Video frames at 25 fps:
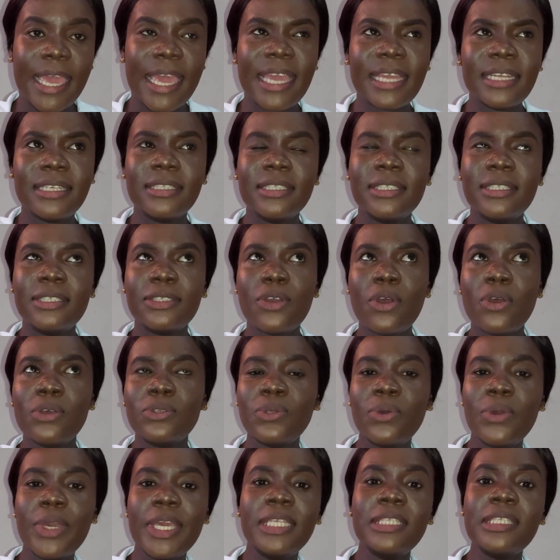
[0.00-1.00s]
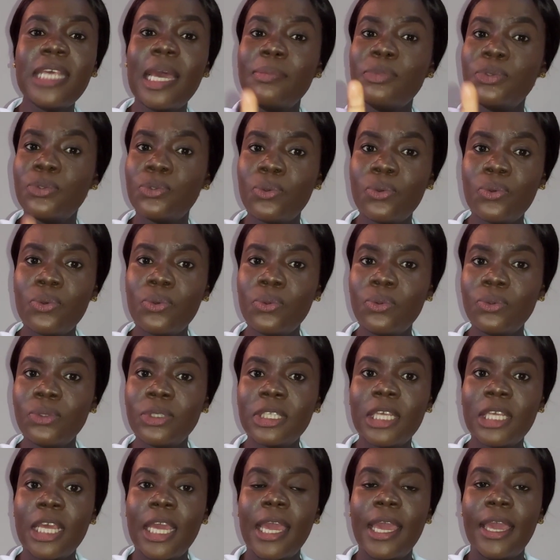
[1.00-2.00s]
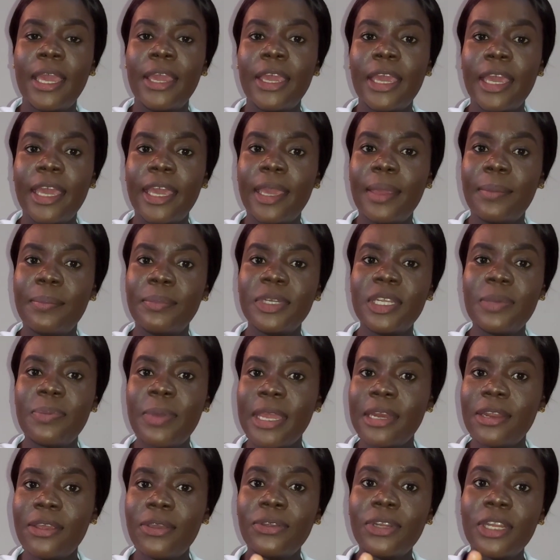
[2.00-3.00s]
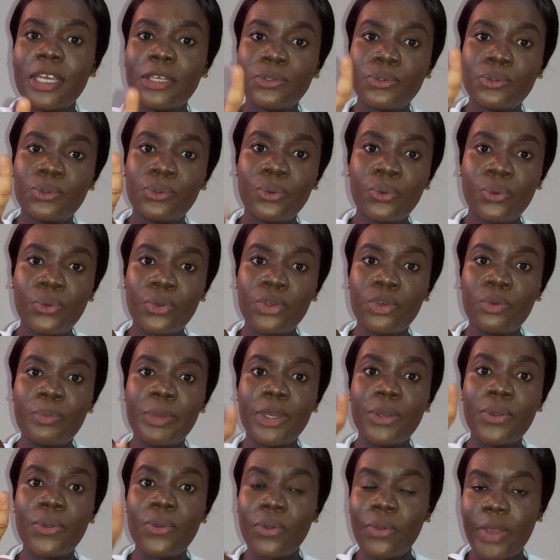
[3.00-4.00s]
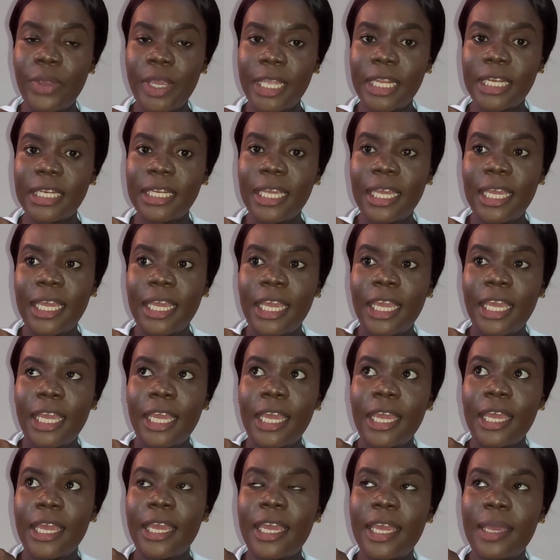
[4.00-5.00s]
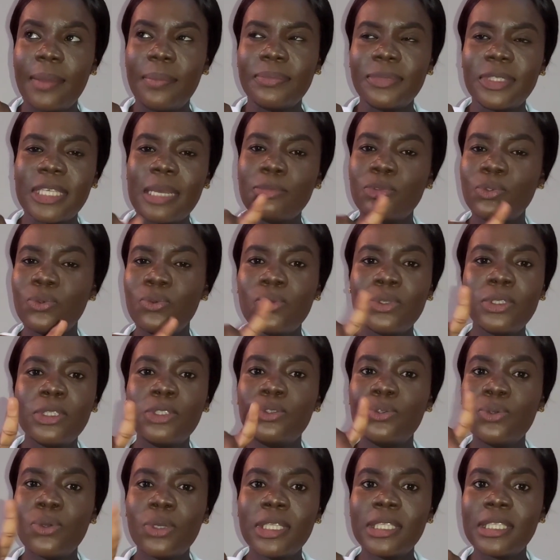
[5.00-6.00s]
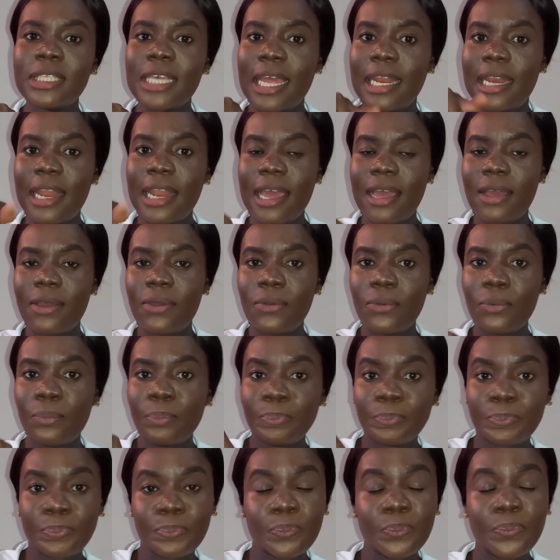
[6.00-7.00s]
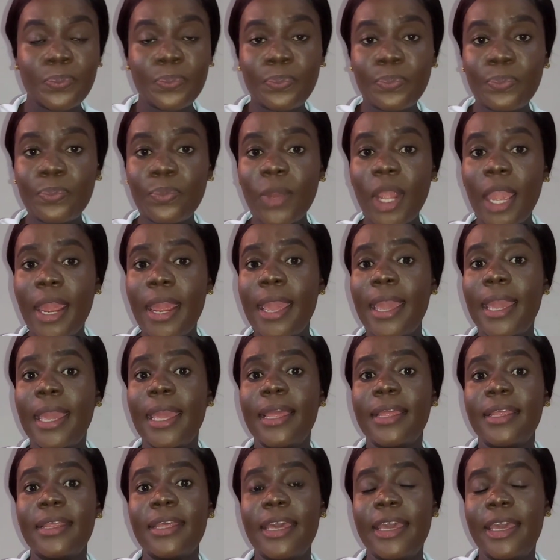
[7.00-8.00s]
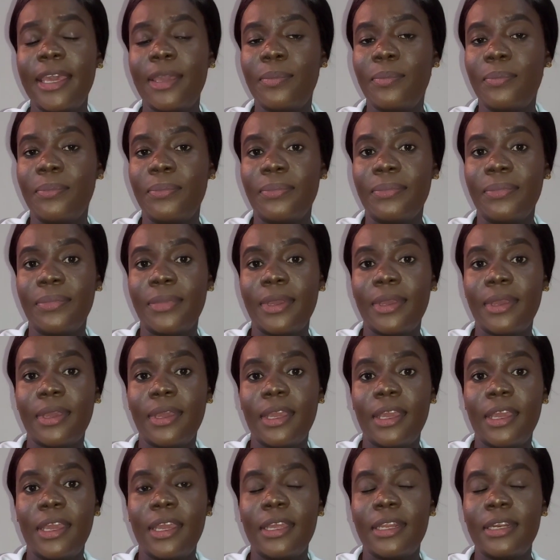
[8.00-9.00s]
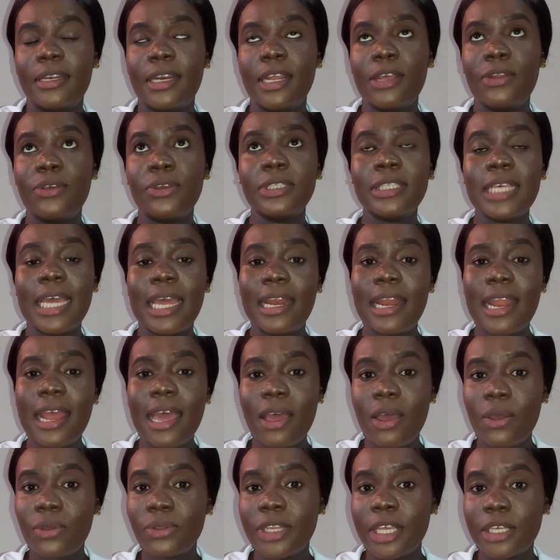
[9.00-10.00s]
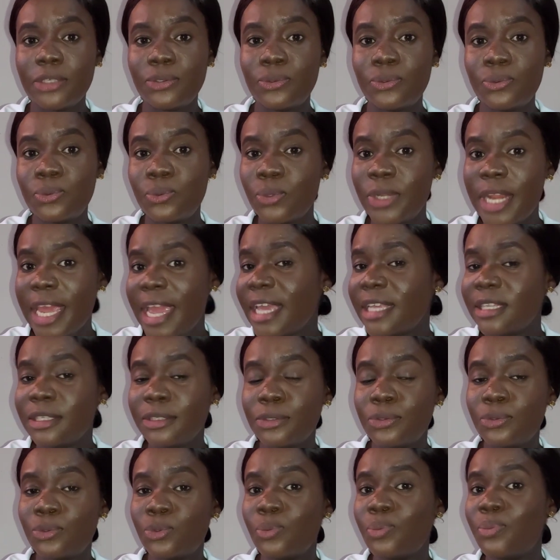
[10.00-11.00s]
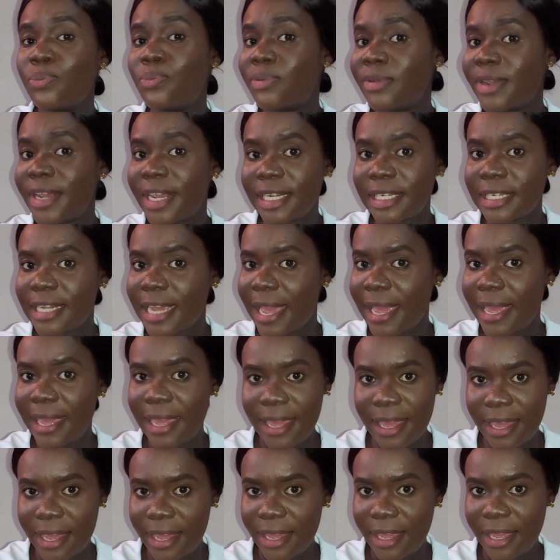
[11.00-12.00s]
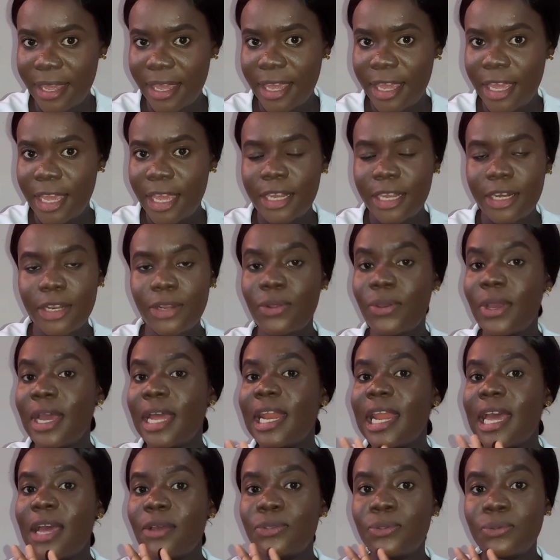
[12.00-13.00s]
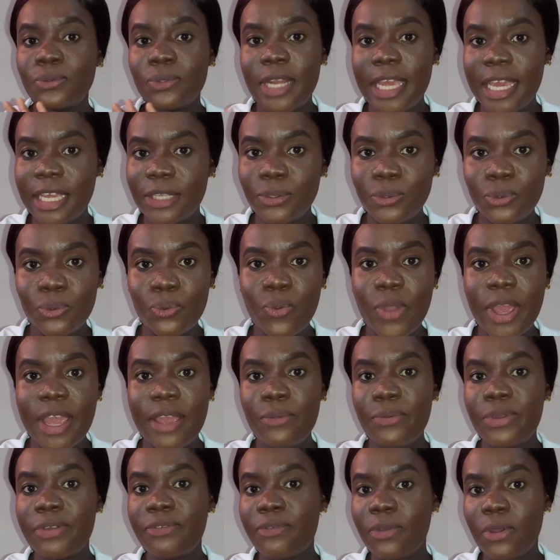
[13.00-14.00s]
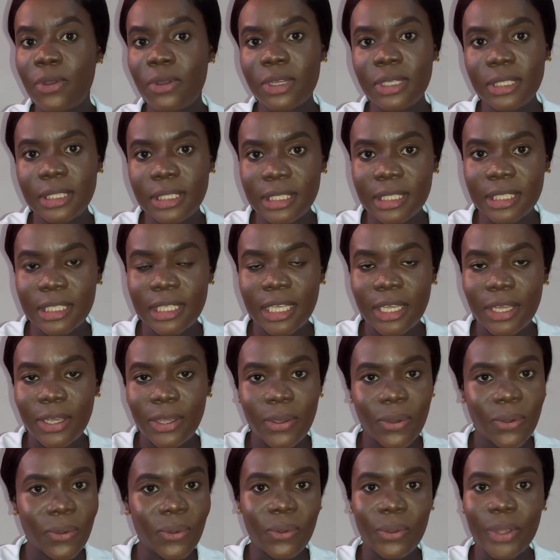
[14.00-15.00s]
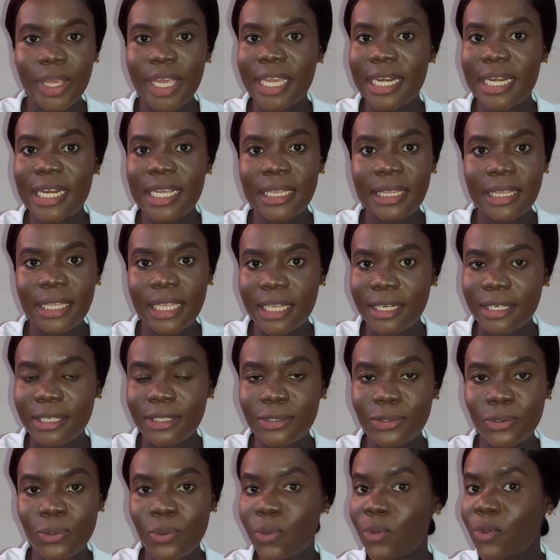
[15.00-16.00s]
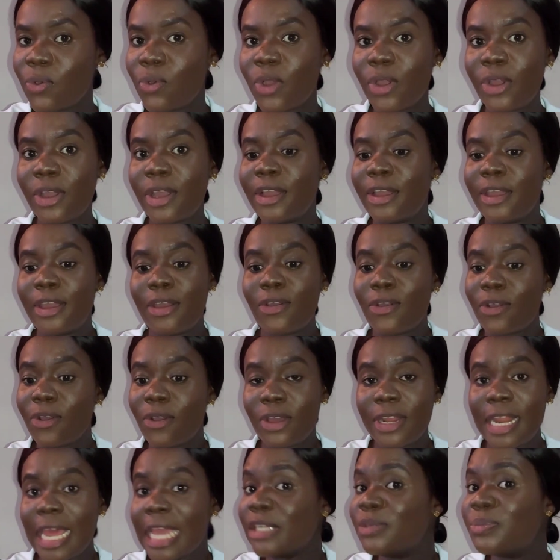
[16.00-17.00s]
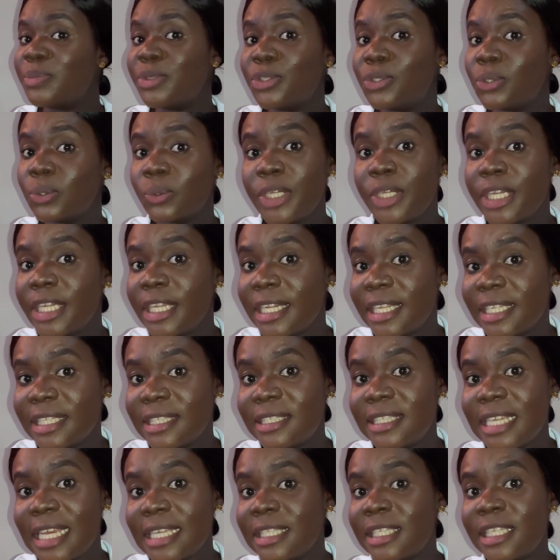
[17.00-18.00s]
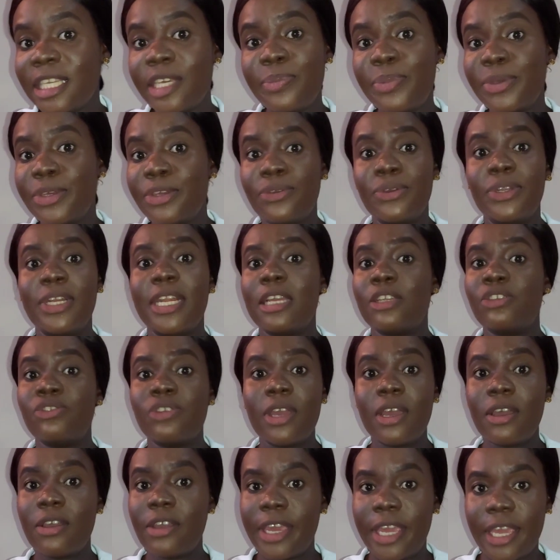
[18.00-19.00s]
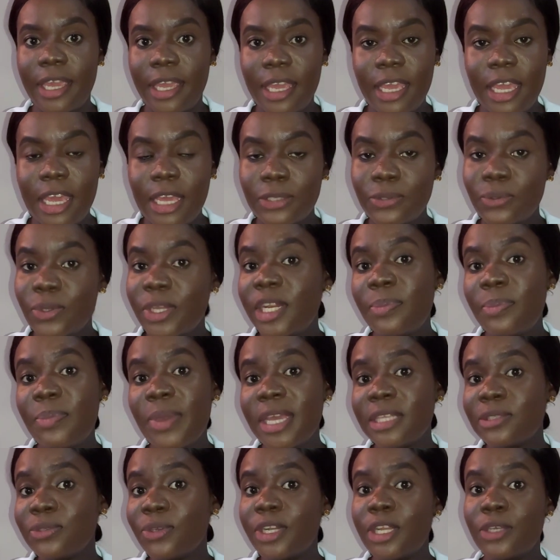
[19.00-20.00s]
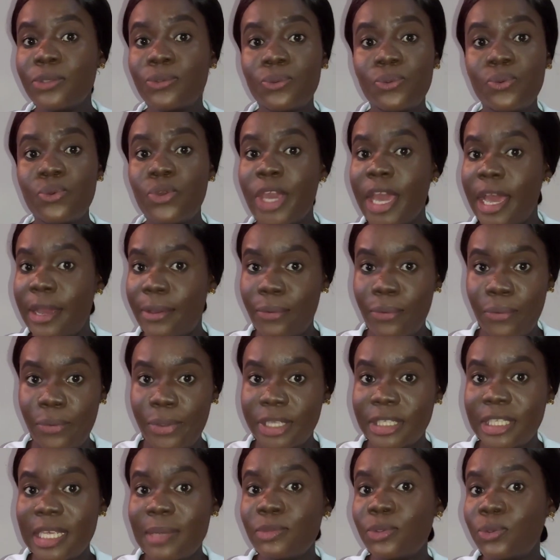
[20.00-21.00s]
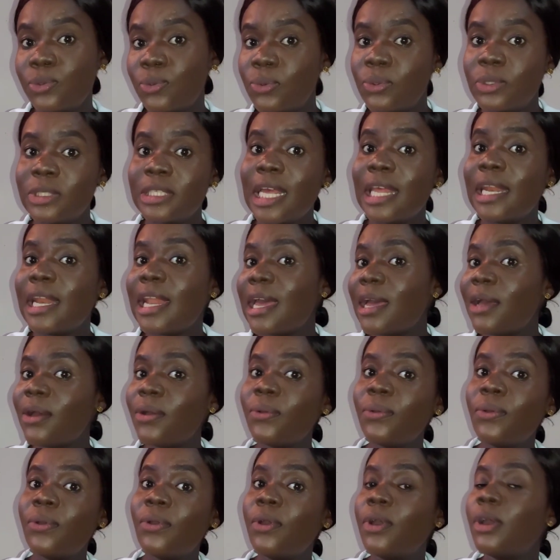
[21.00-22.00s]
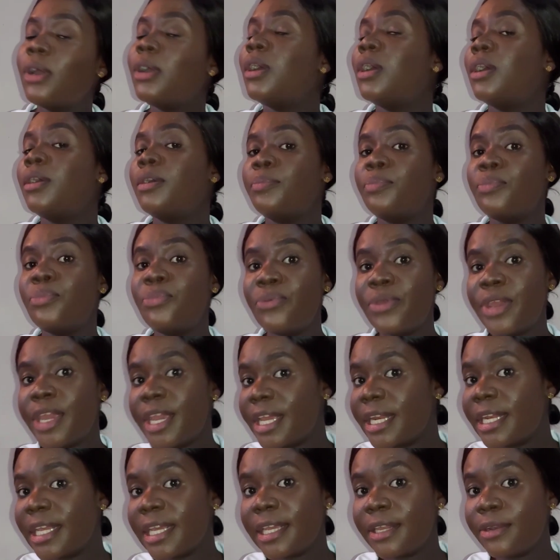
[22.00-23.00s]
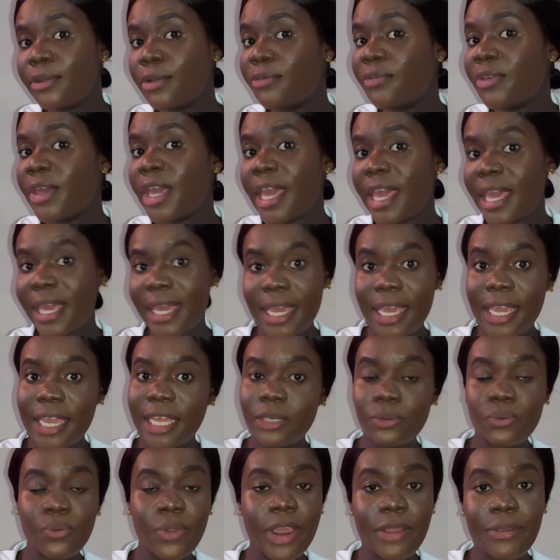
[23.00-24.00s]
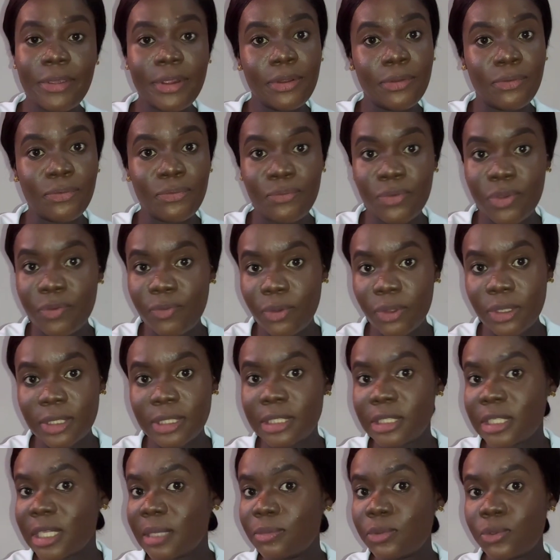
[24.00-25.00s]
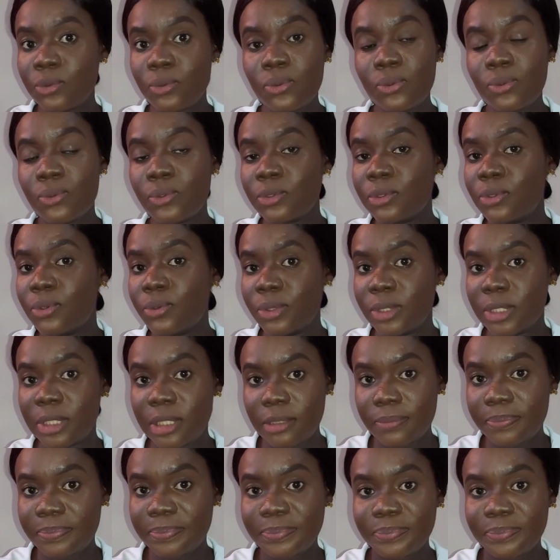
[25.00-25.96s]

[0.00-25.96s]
And also in some schools, depending on the school you'll be going, some schools don't allow they don't allow the students to braid their hair. They don't allow students to wear weave-ons or anything. So all that you'll be doing is just keeping your natural hair. So it depends on the school you are going. Some schools allow braiding of hair and wearing of weave-ons. Some schools don't.